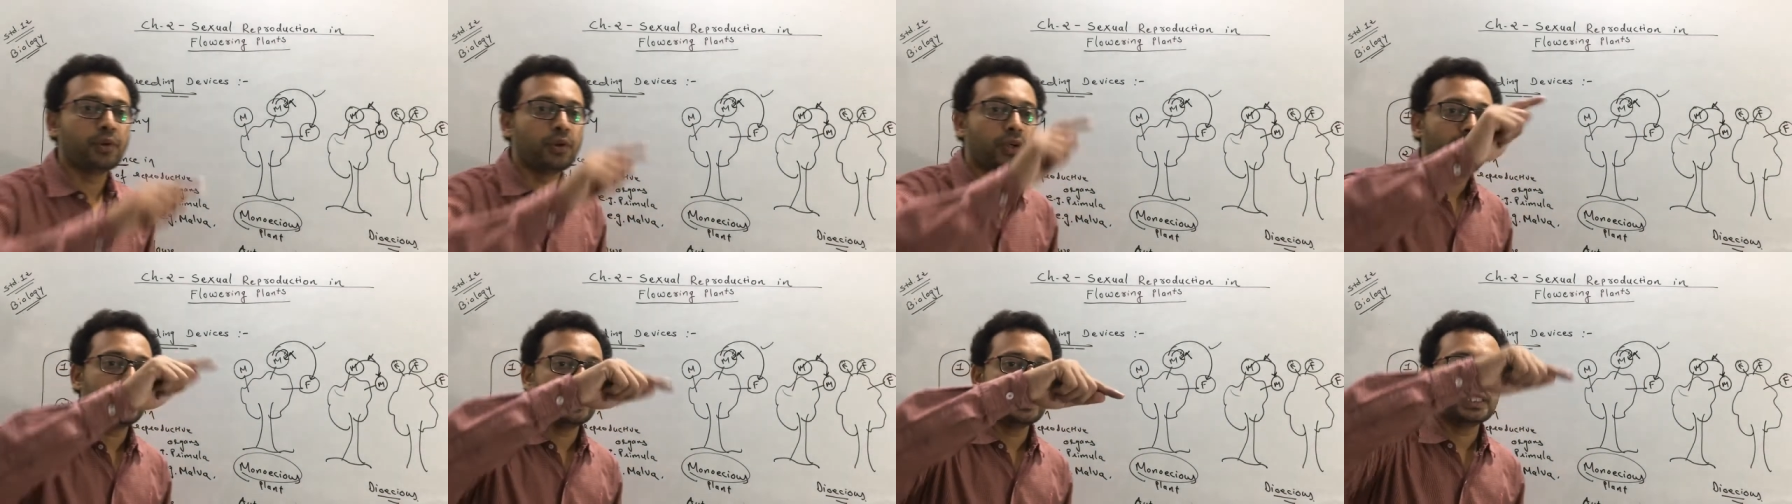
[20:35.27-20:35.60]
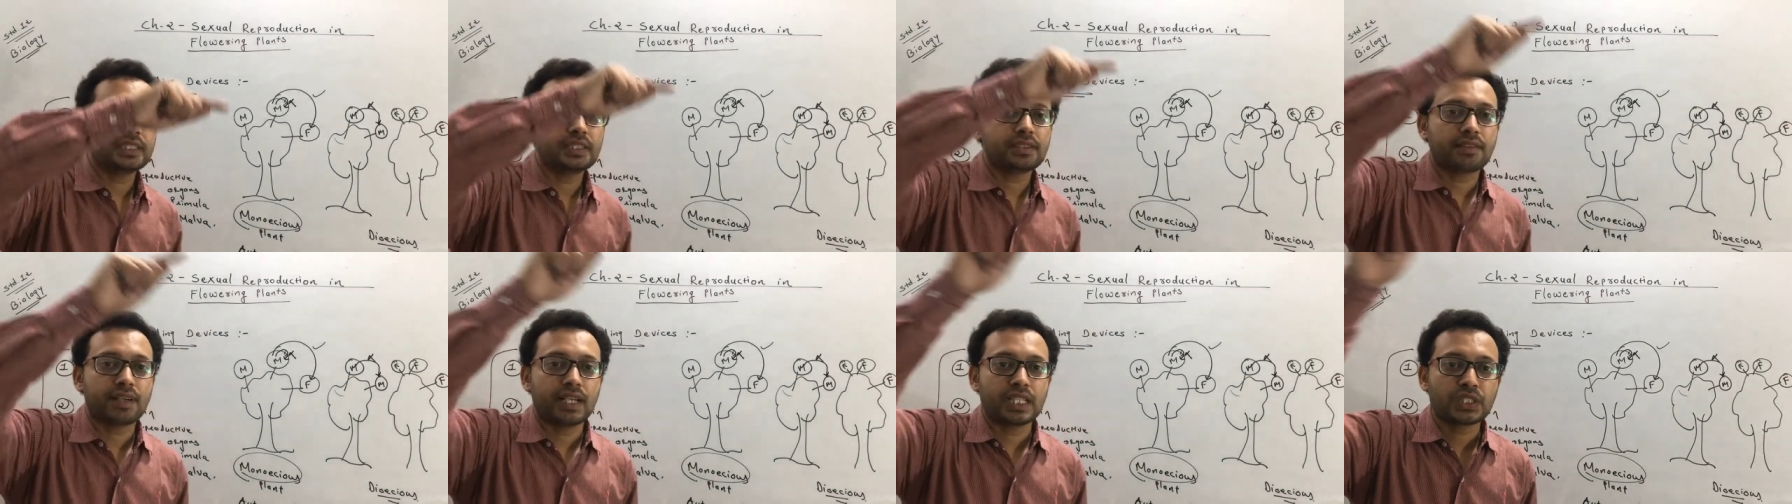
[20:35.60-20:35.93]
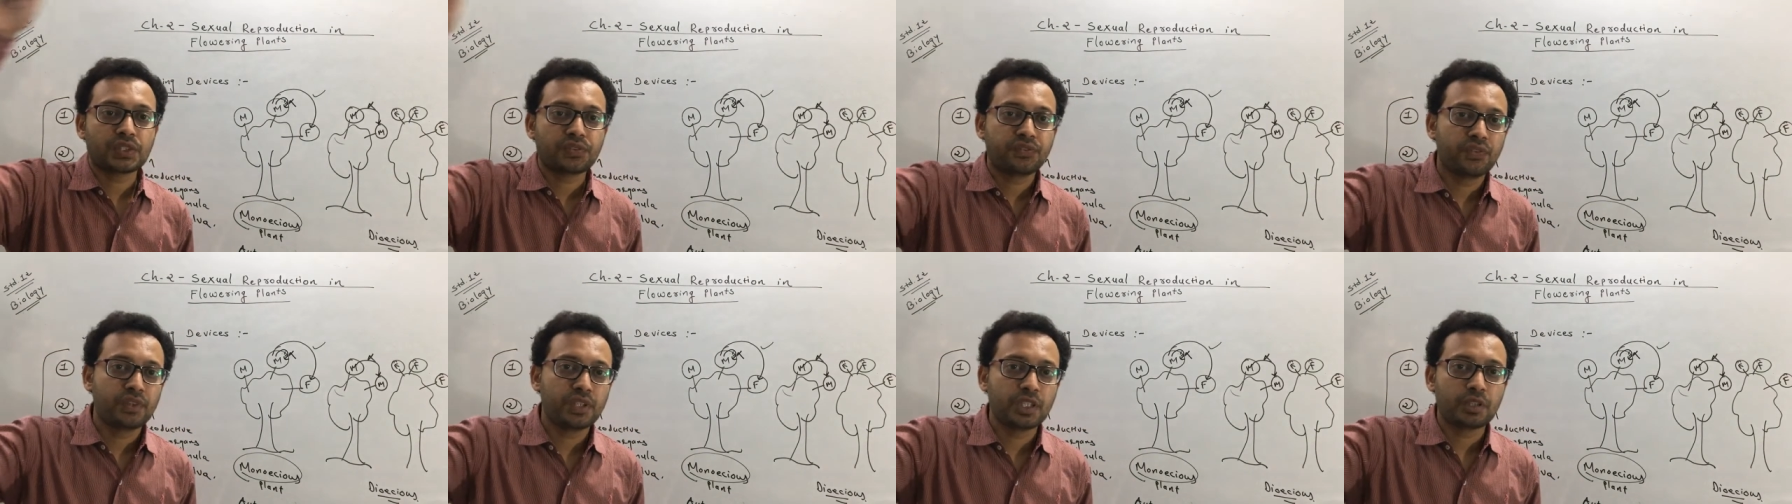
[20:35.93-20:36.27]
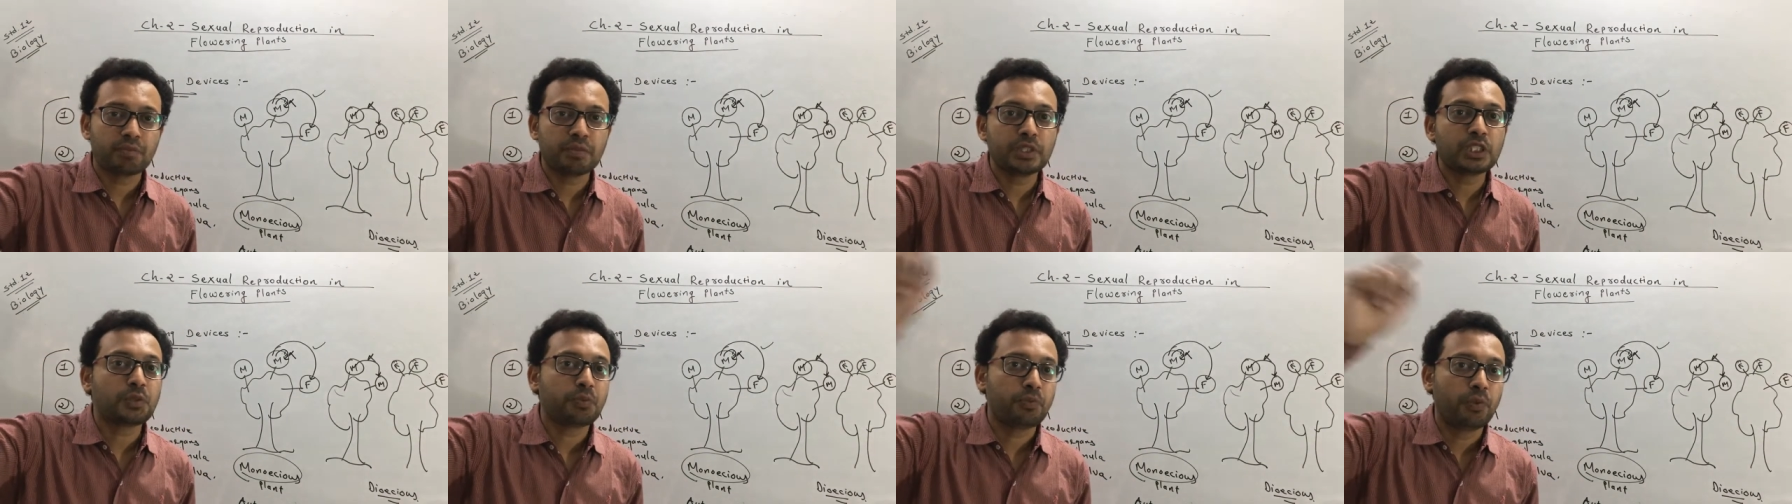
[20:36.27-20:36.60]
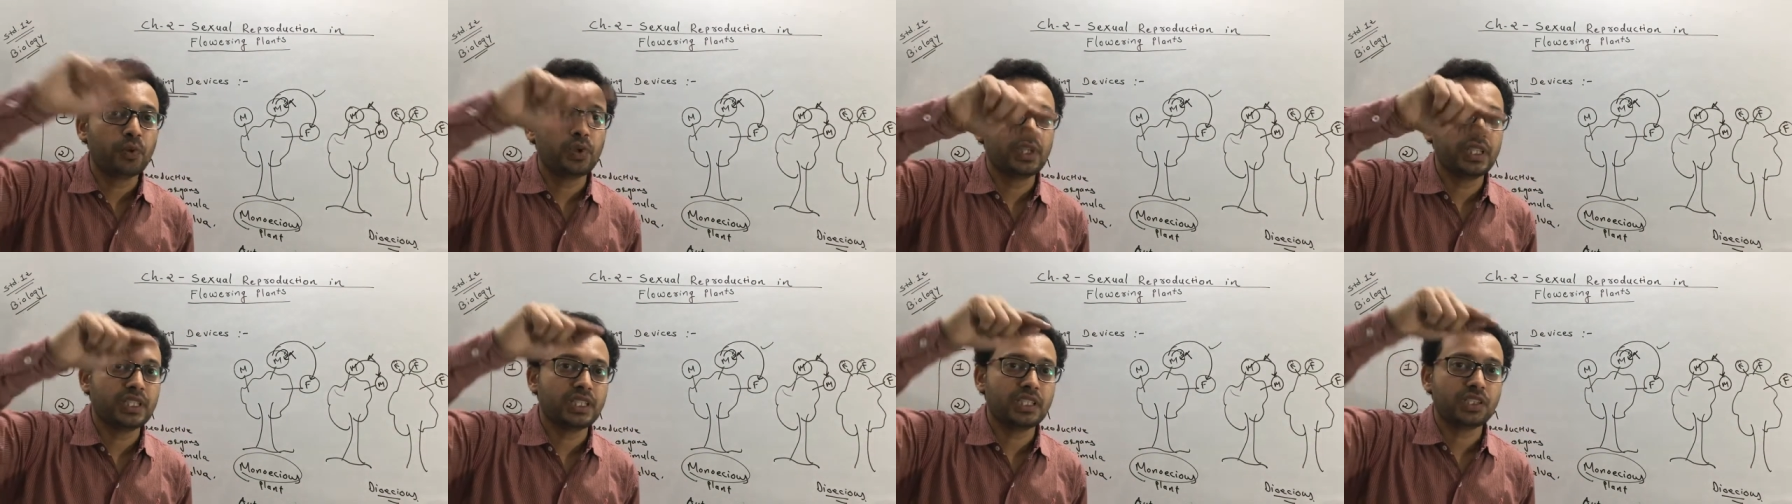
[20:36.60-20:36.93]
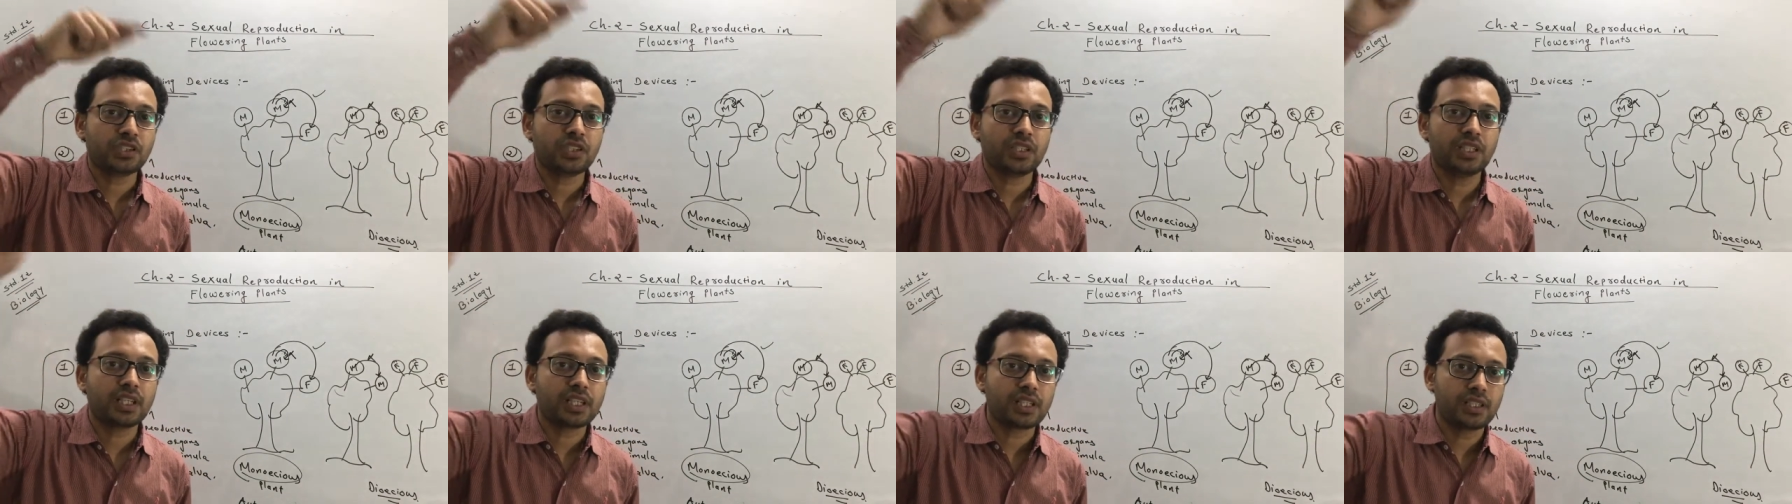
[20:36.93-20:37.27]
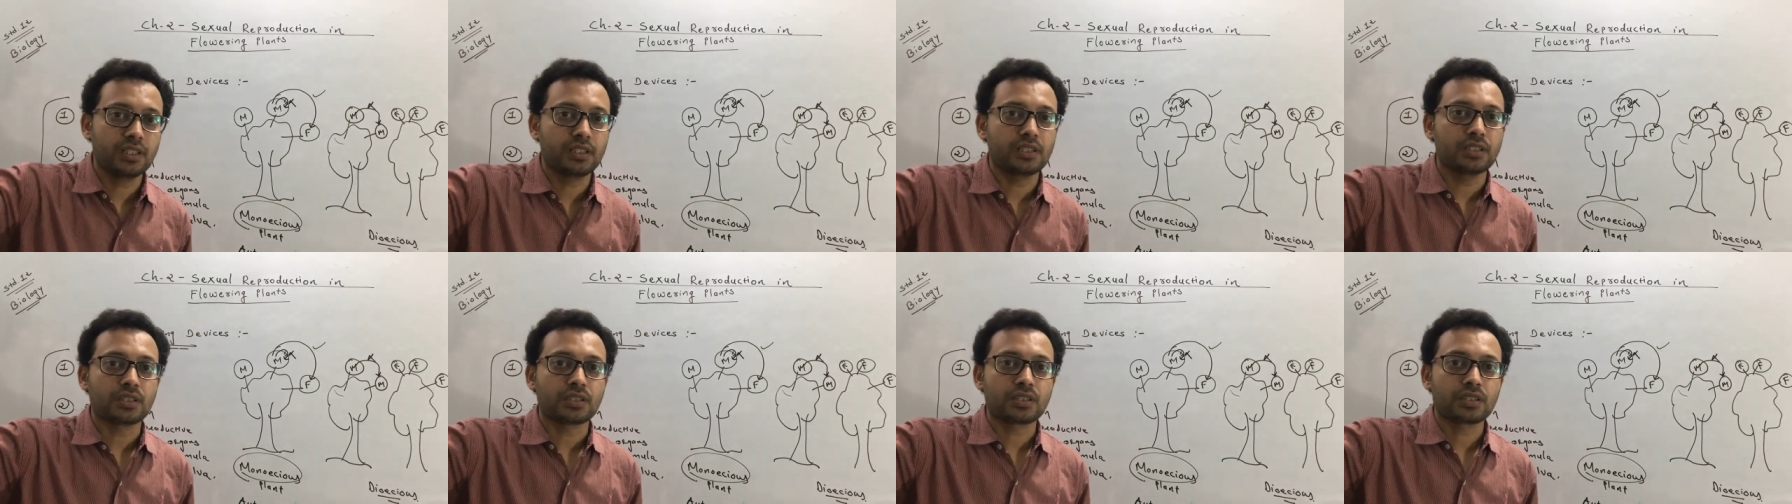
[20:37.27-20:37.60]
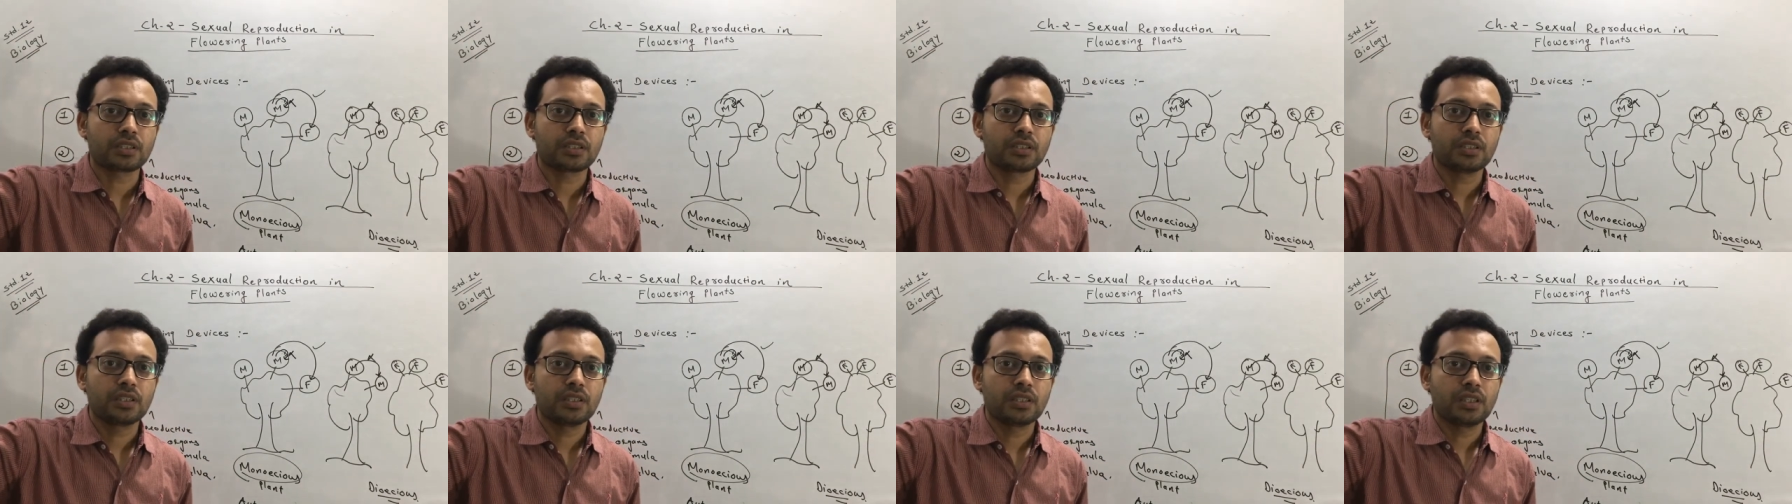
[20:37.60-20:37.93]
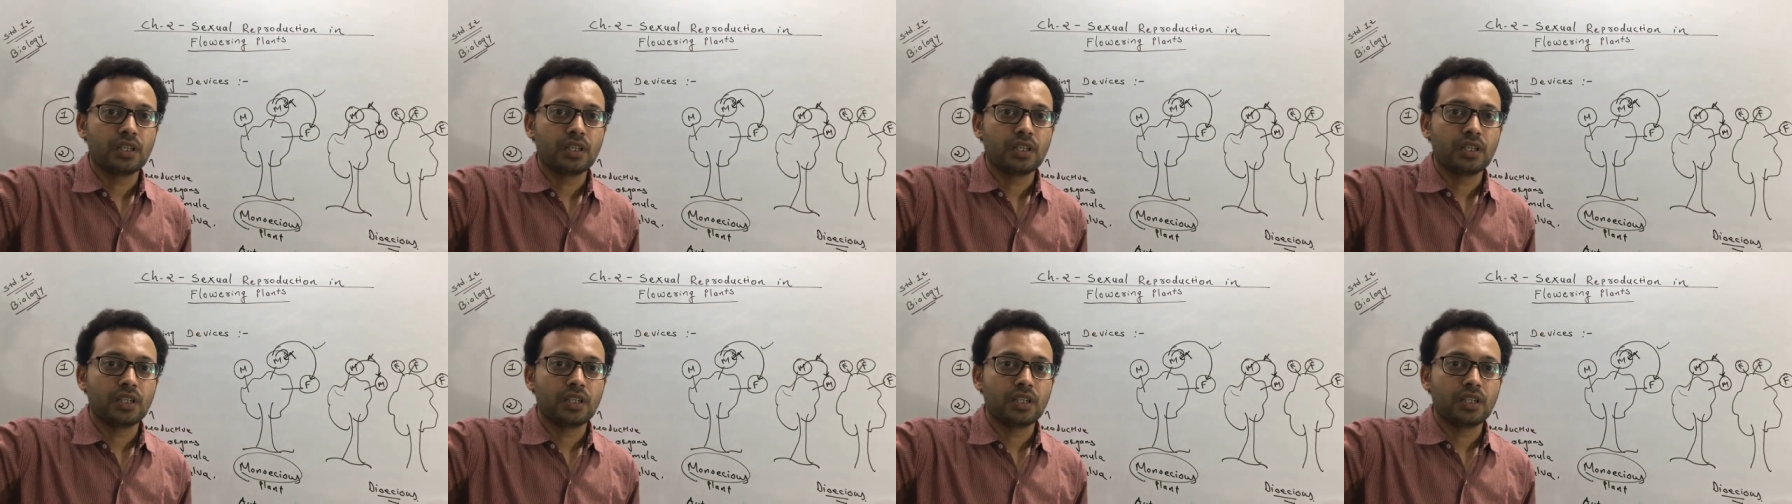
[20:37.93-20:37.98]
pollen is transferred, means pollination occurs.